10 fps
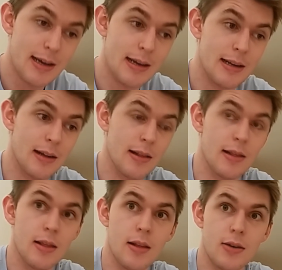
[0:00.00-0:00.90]
in a
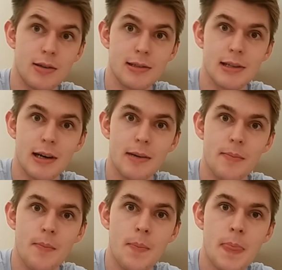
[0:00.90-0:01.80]
long
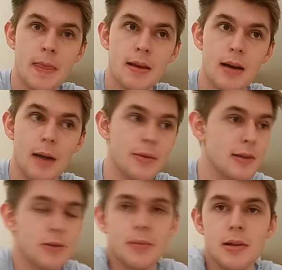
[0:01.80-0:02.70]
time, I'm
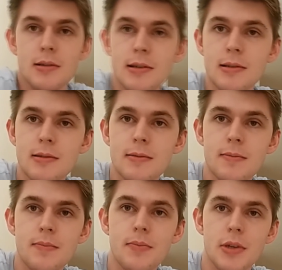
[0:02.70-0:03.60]
going to upload
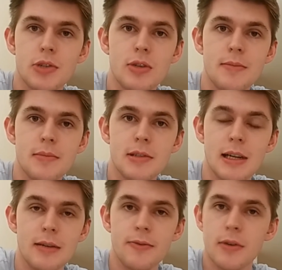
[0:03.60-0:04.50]
the streams
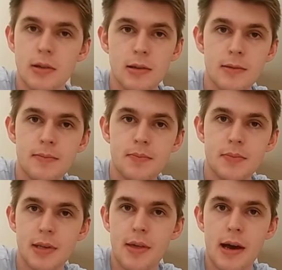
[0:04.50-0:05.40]
in full
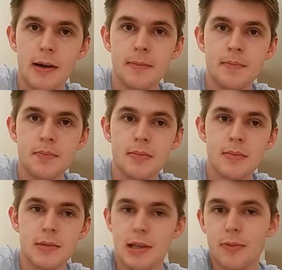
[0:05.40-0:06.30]
to there.
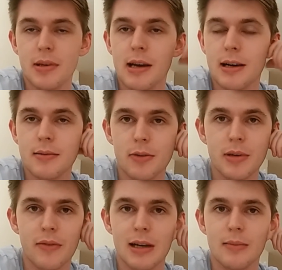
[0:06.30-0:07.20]
So they'll be there, they'll be
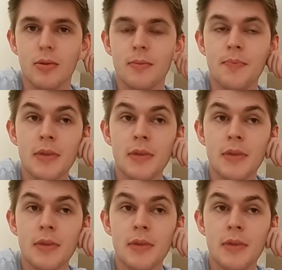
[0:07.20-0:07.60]
available.